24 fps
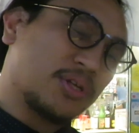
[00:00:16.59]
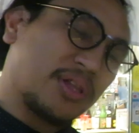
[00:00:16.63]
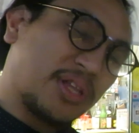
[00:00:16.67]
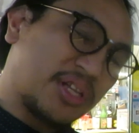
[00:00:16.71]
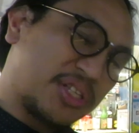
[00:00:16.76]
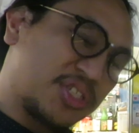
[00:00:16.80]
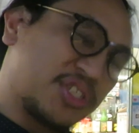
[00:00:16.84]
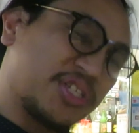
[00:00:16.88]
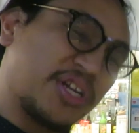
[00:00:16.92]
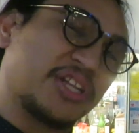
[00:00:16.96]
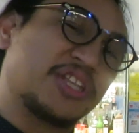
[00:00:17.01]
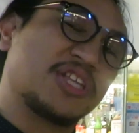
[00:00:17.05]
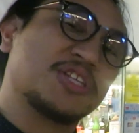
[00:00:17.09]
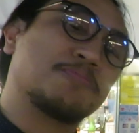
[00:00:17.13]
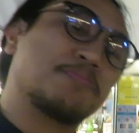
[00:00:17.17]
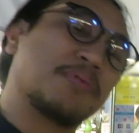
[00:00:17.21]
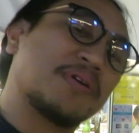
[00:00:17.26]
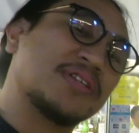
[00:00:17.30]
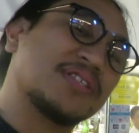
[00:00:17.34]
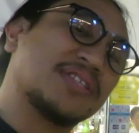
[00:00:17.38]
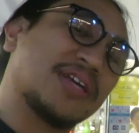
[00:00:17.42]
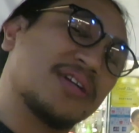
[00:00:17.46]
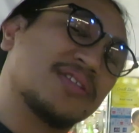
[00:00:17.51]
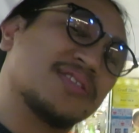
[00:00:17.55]
So let's check this
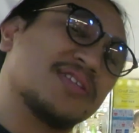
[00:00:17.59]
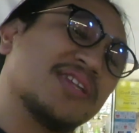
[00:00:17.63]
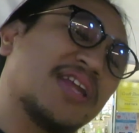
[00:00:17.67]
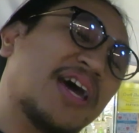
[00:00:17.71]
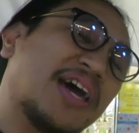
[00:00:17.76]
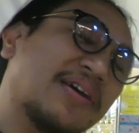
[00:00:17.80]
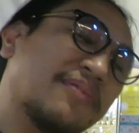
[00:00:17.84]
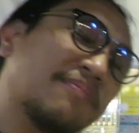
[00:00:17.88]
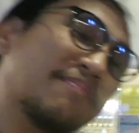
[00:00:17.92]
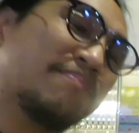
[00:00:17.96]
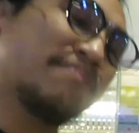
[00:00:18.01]
place out tonight.